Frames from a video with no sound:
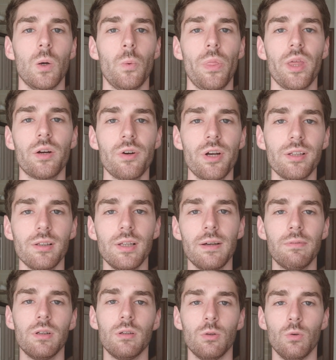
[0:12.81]
with a greater
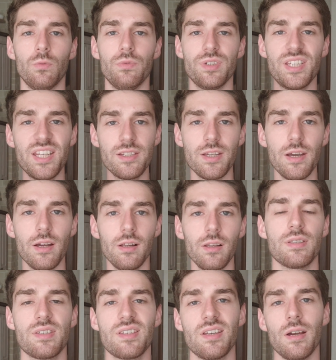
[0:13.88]
level of detail
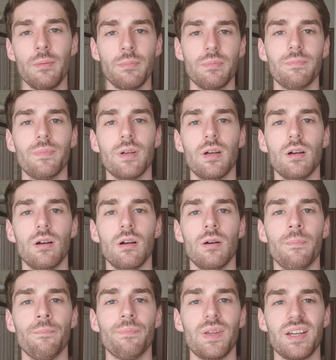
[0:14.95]
and some
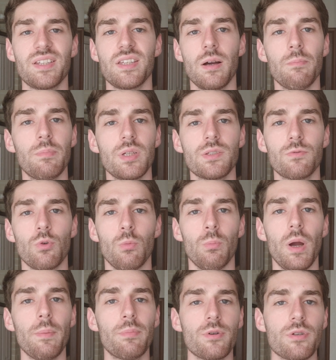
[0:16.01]
examples from
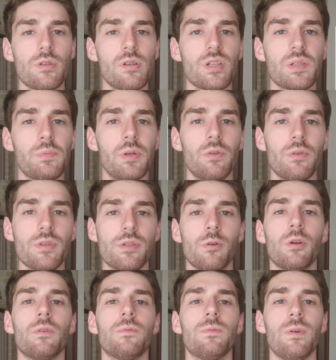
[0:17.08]
my personal experience. You
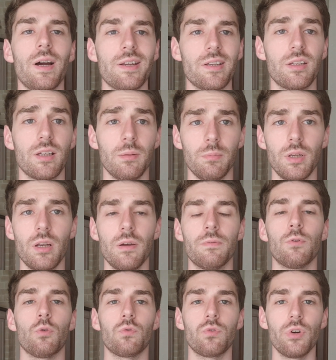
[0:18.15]
can find it completely
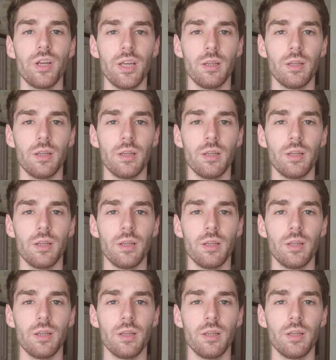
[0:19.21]
for free